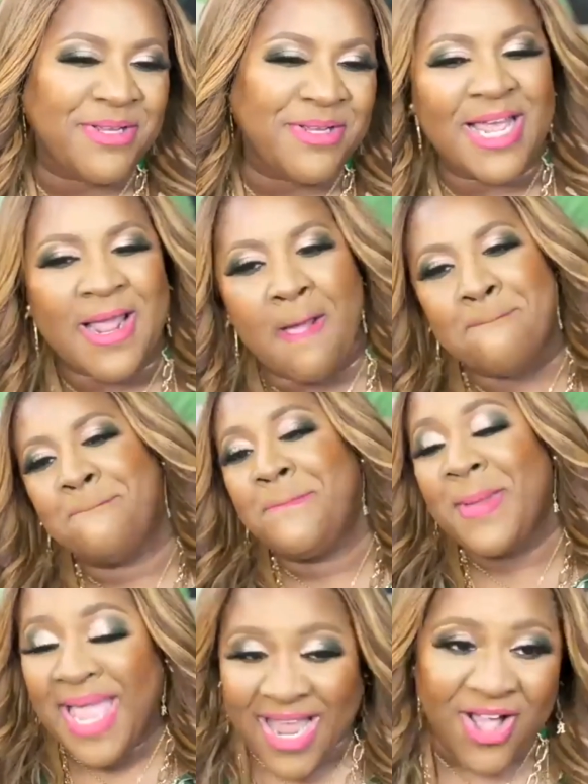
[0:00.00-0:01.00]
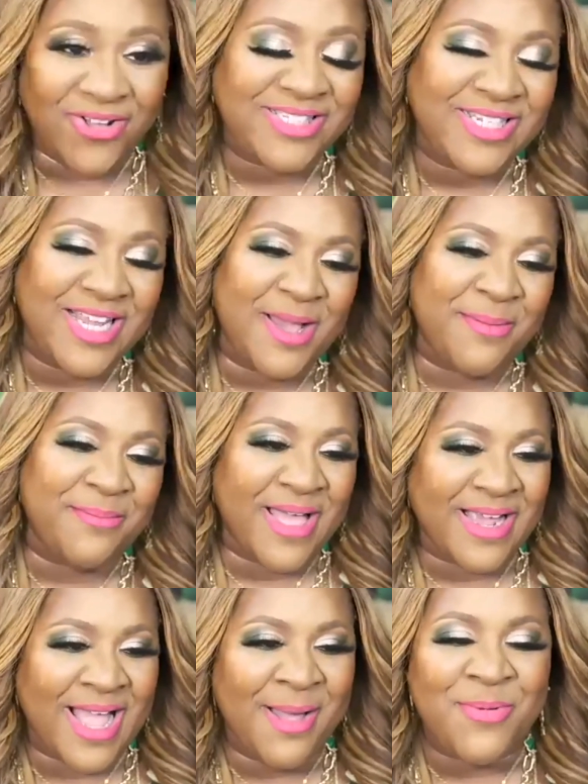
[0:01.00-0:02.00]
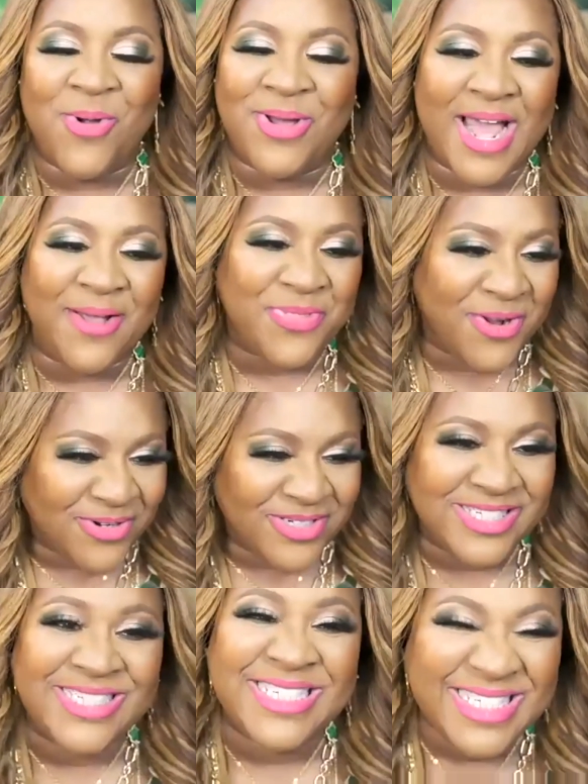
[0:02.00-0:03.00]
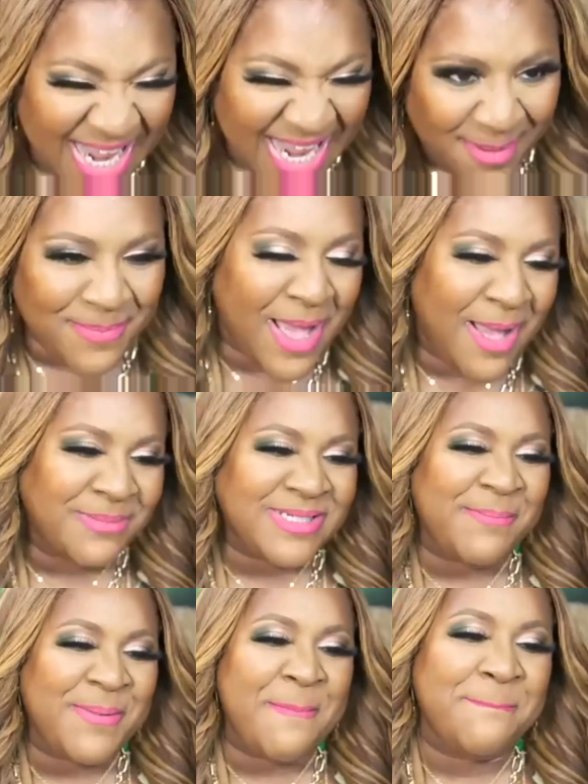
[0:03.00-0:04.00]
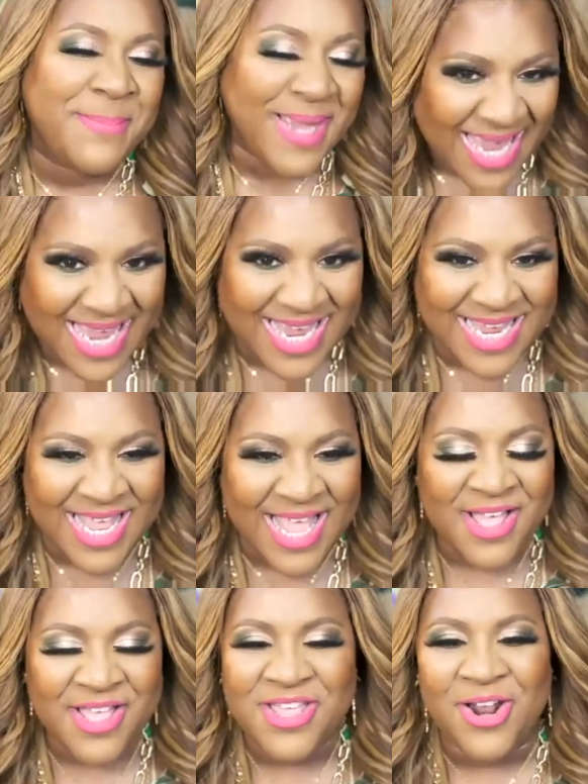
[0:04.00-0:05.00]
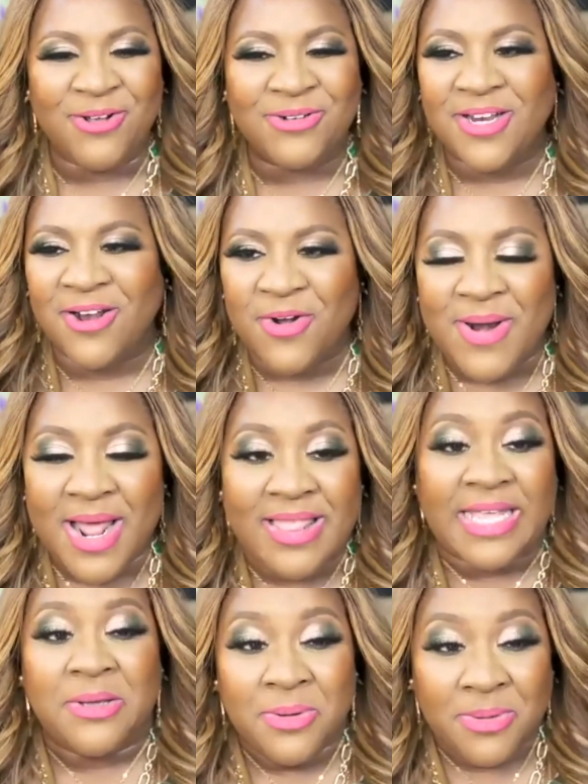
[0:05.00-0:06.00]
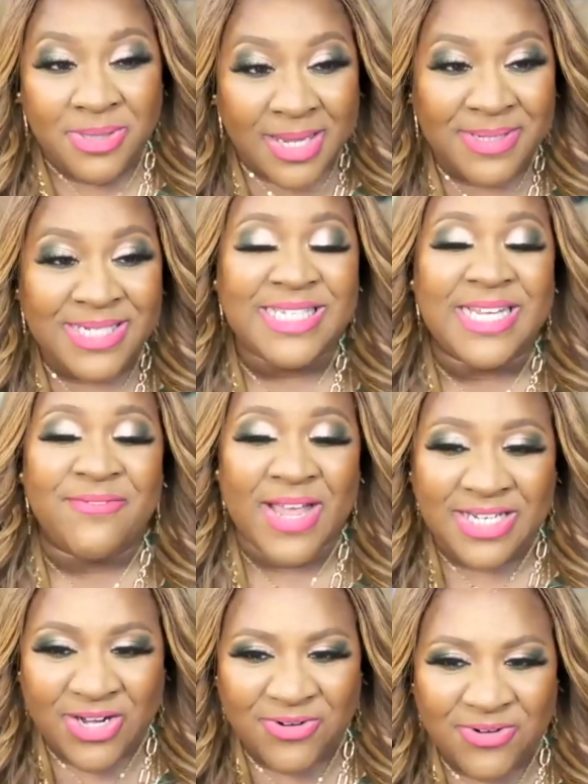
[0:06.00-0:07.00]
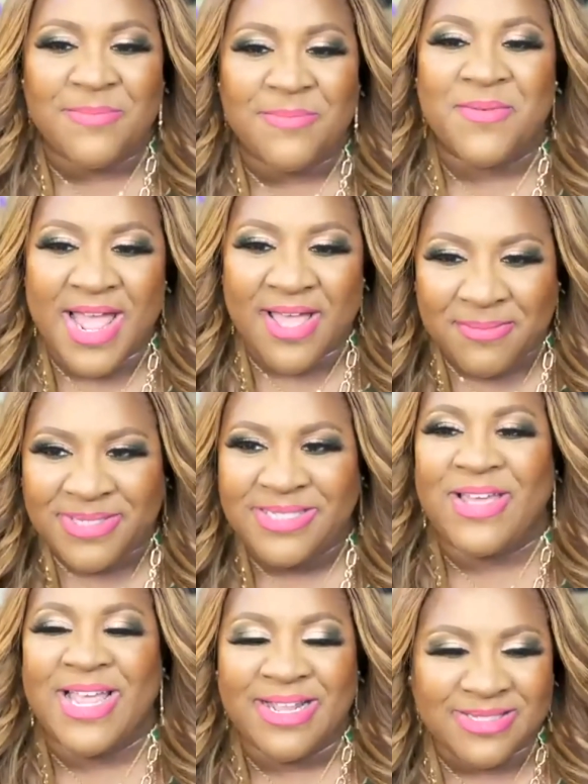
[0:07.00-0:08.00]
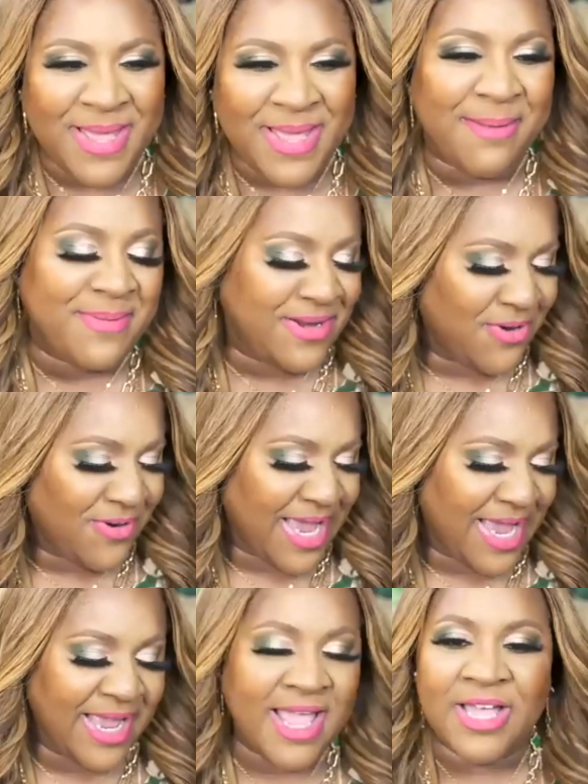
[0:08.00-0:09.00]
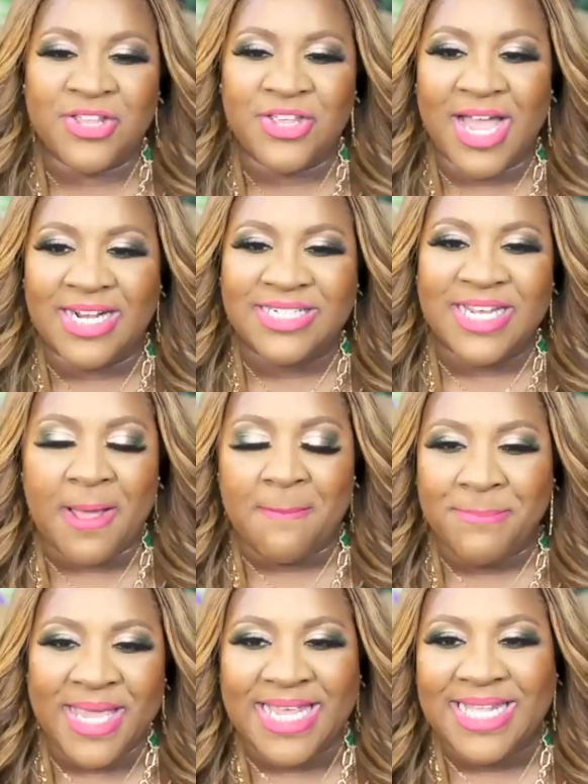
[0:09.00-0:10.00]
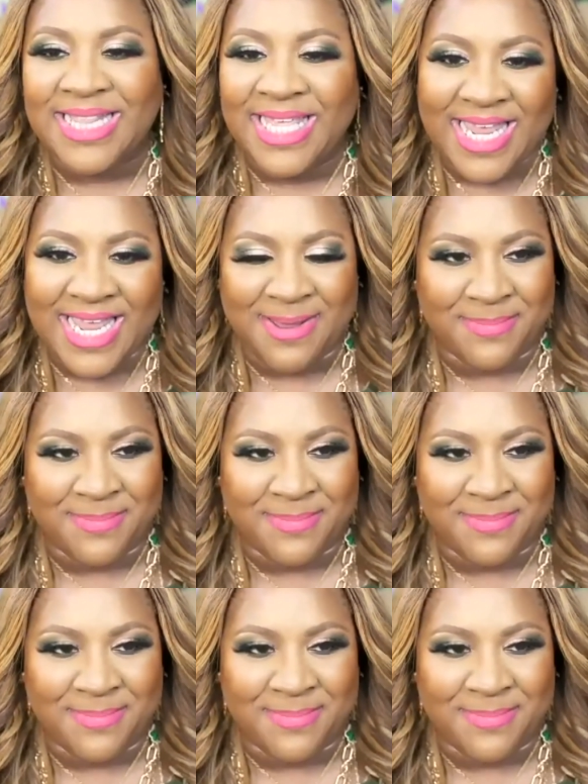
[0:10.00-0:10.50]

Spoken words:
You take a big old step. Like, I'm going out there and I'm stepping big. You don't turn around like, ooh, let me see if I can turn something around. Let me see if I can something happen. Okay. You got to take a big leap.